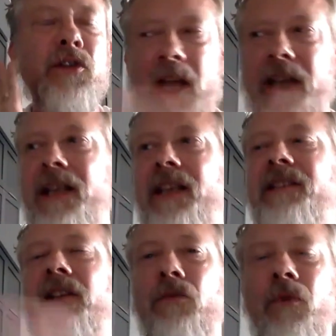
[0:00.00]

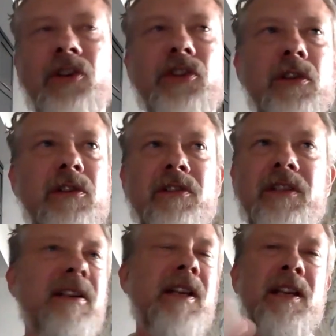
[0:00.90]
Chinese and the
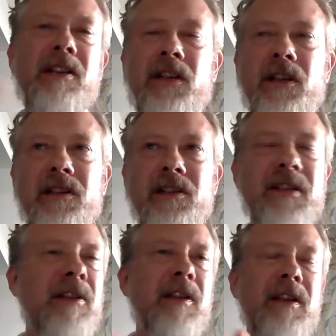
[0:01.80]
Russians and the Indians
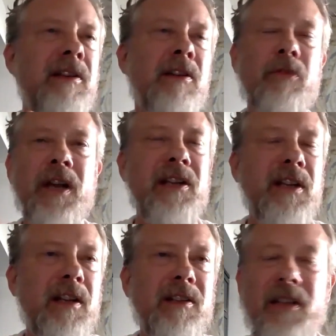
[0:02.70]
and the
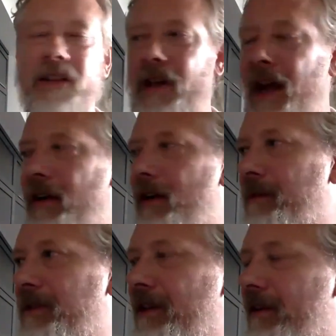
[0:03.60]
Iranians and the
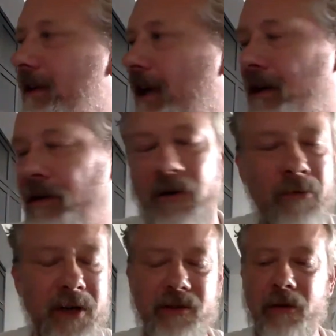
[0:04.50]
Arabs and the, I don't know,
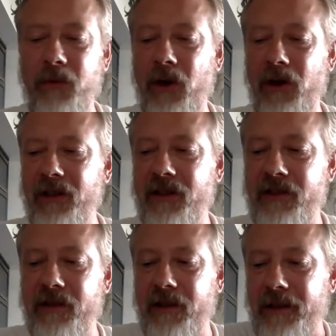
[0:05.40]
rest of the world is,